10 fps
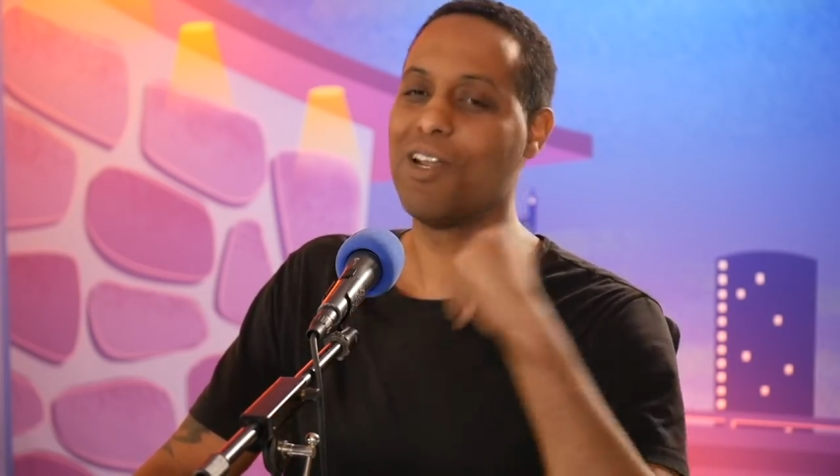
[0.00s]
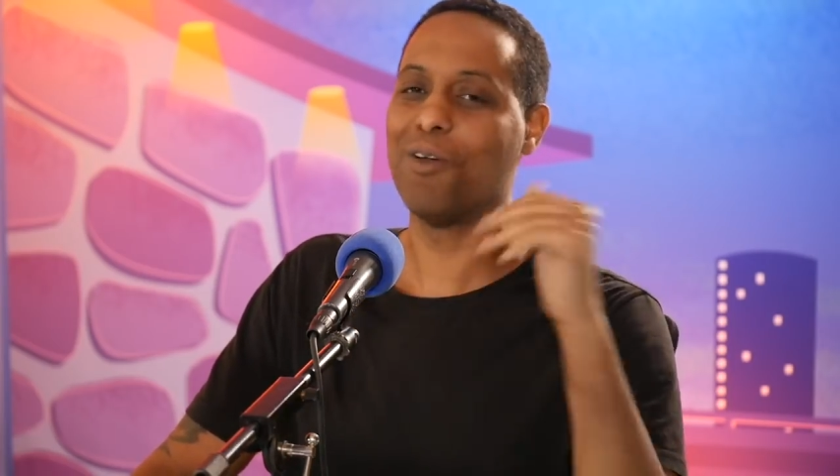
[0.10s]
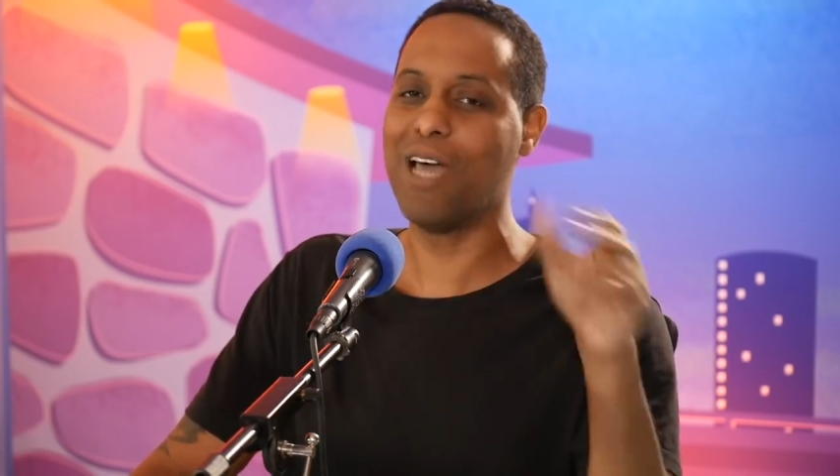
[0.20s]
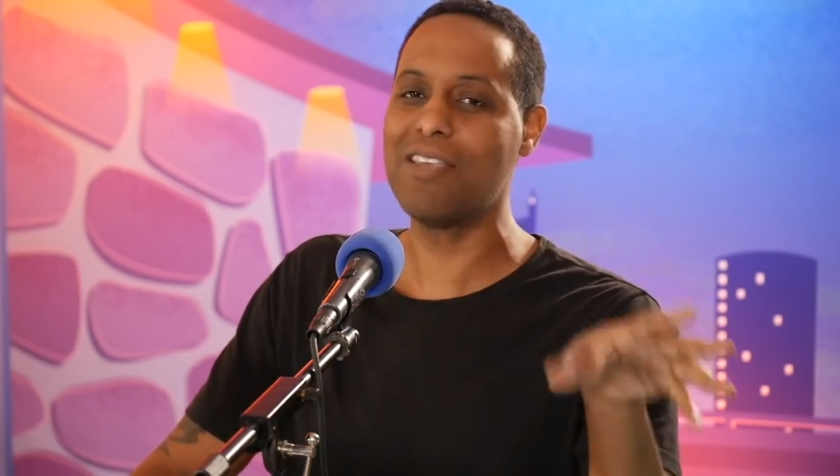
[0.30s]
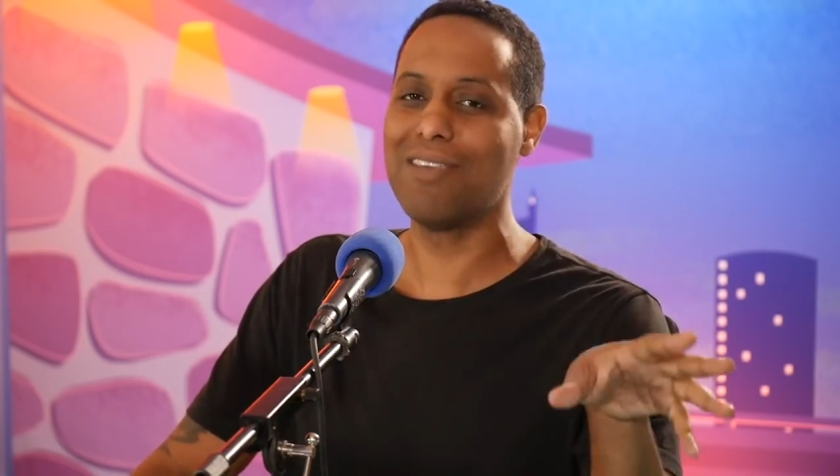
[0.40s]

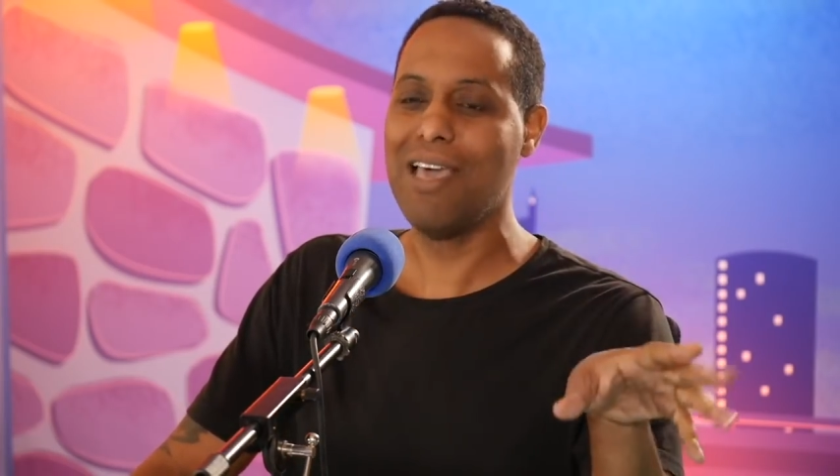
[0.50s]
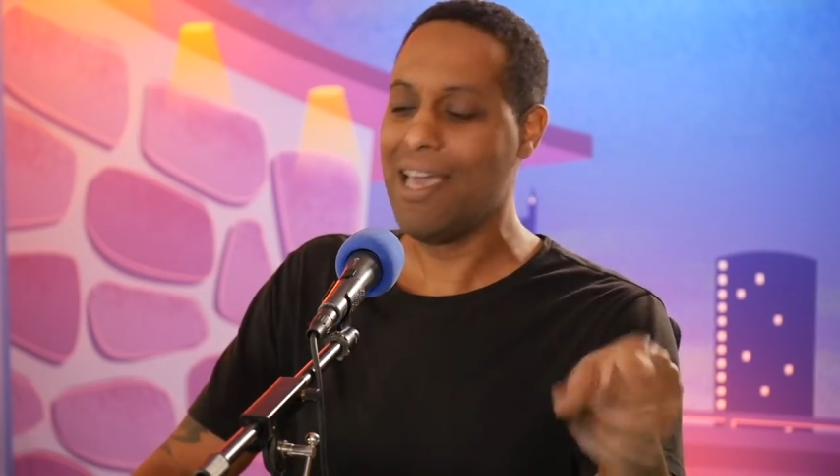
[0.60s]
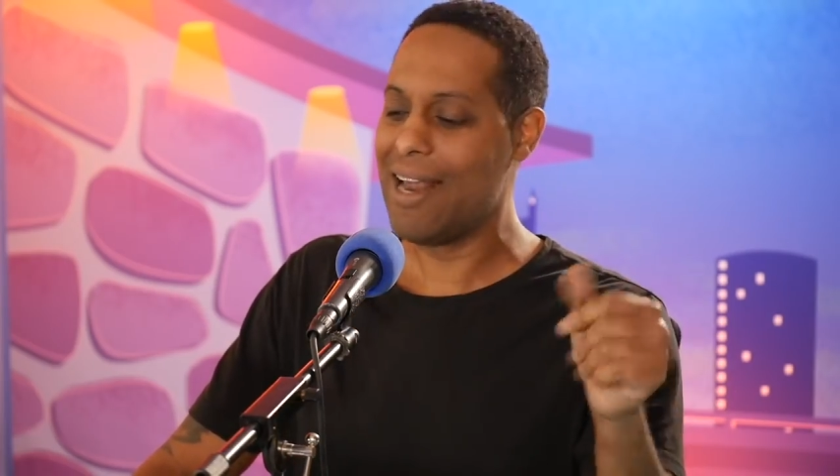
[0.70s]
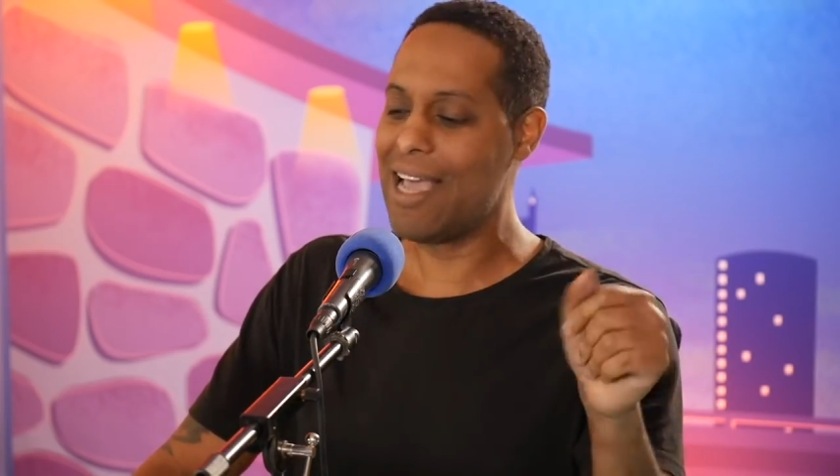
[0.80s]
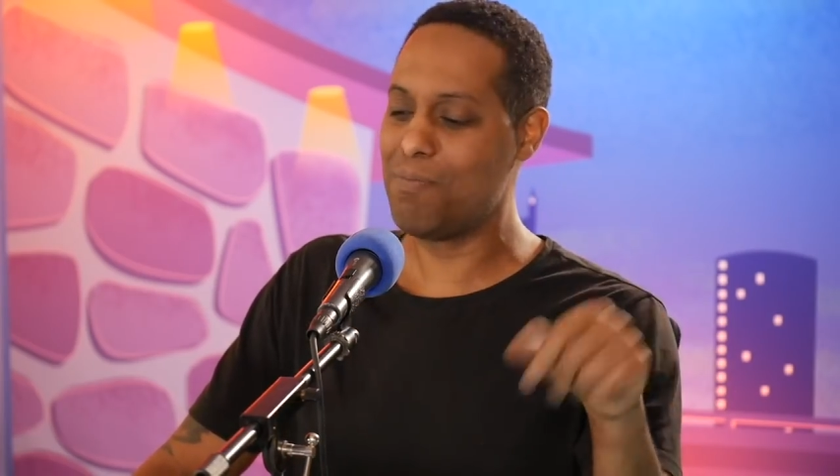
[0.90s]
No, that's
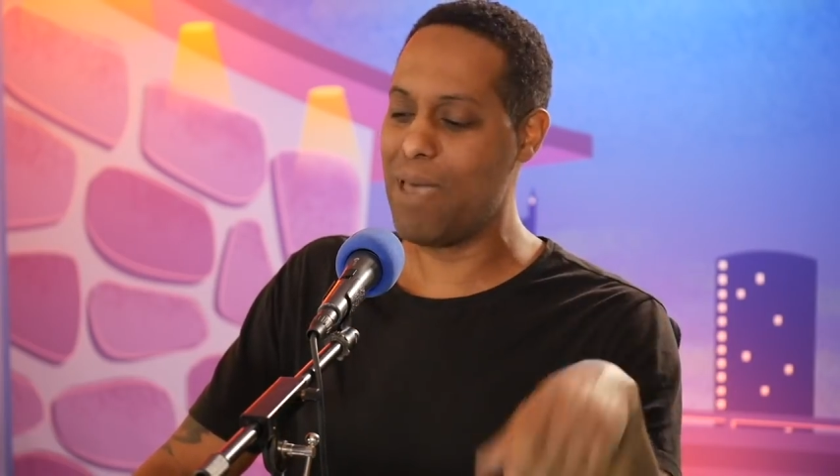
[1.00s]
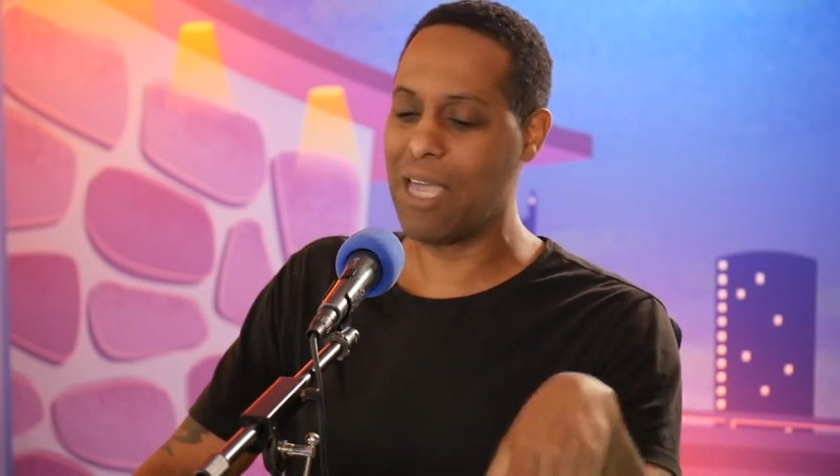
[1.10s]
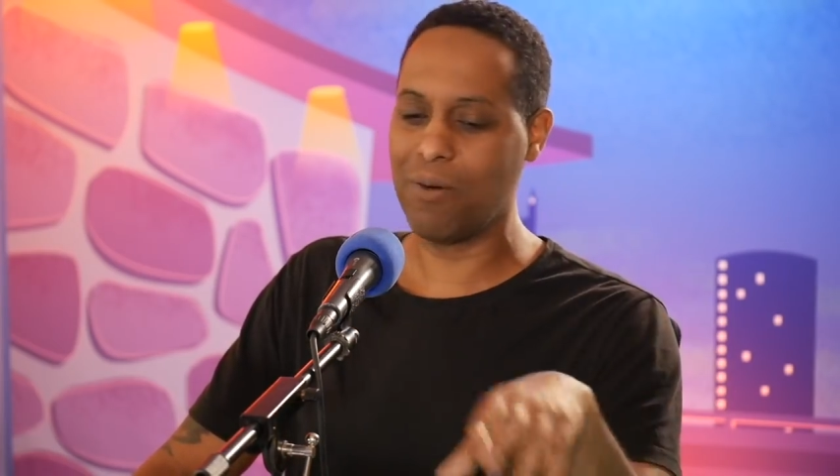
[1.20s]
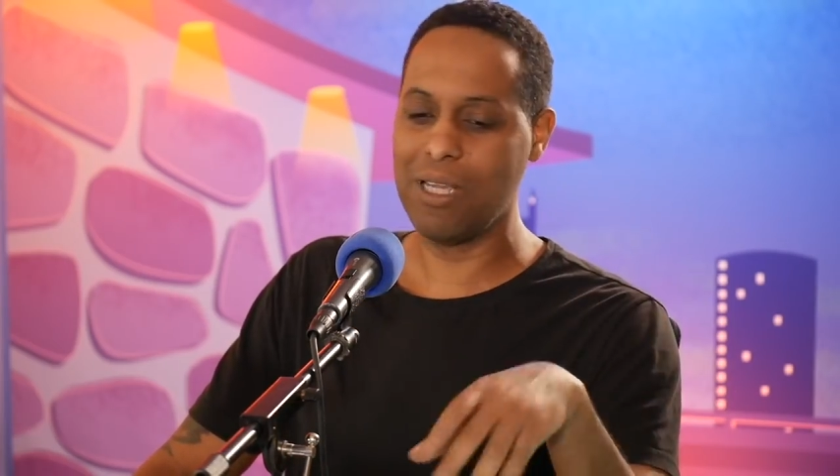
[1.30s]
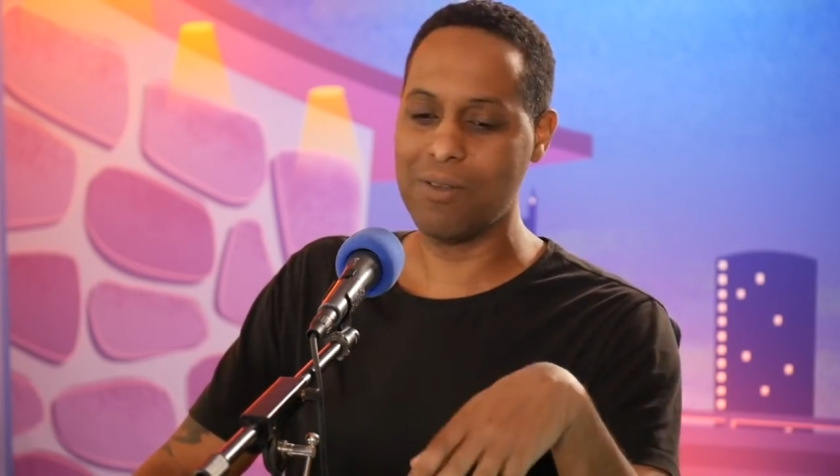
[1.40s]
that's
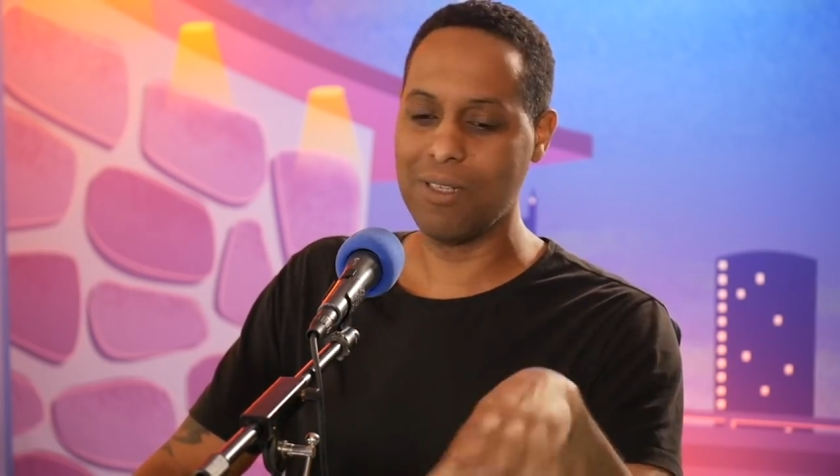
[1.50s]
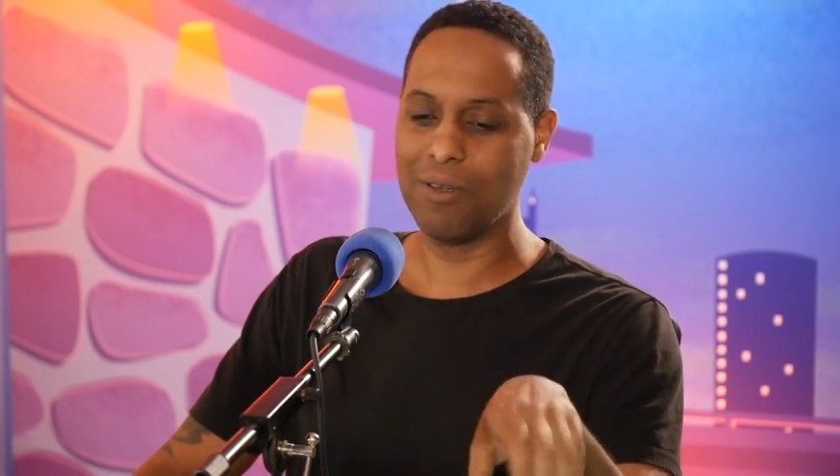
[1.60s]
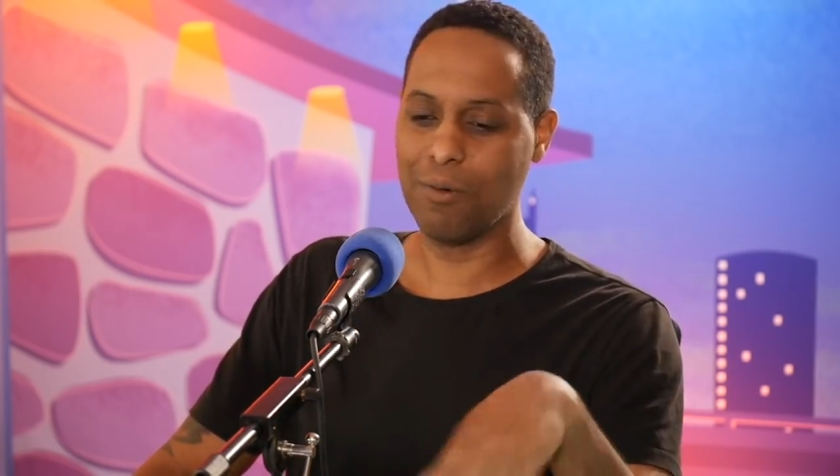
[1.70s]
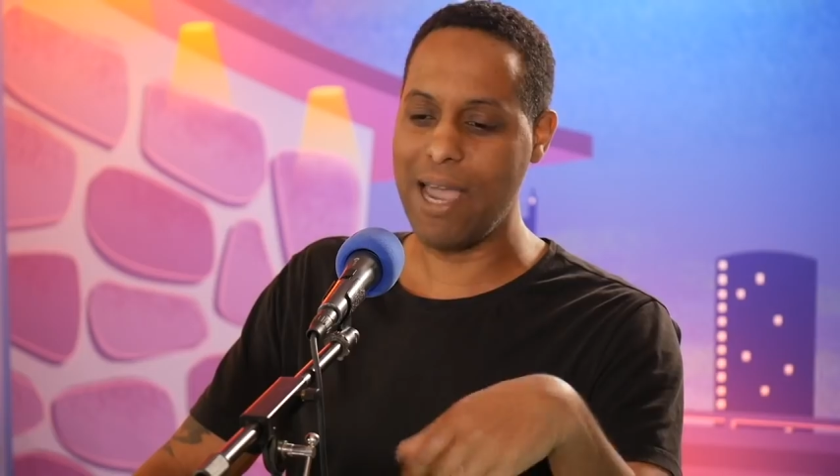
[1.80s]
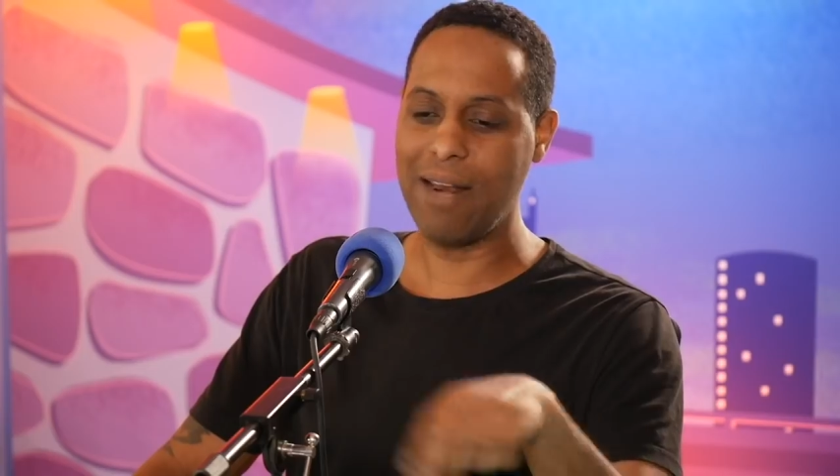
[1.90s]
back when he was a
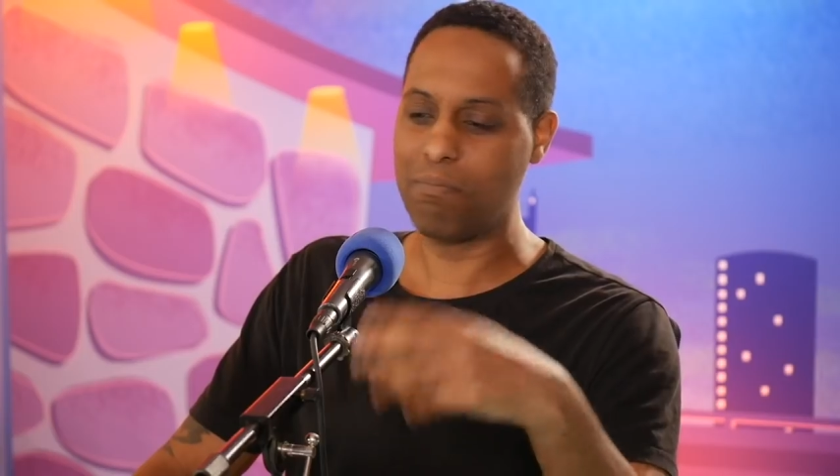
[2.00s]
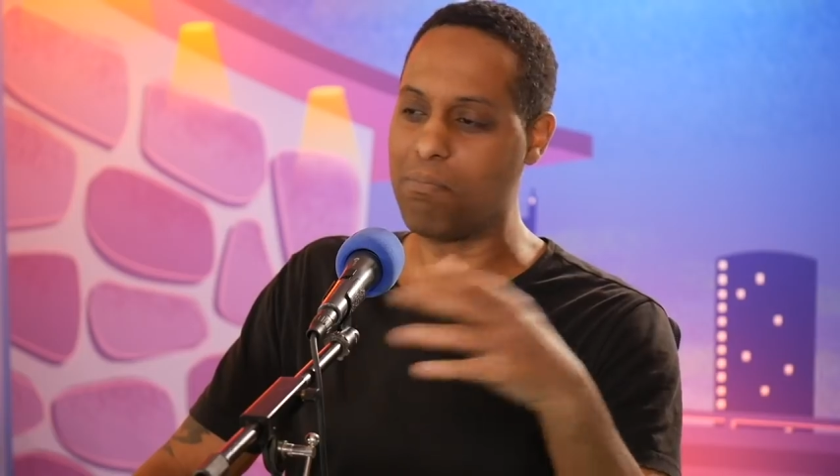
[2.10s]
little rat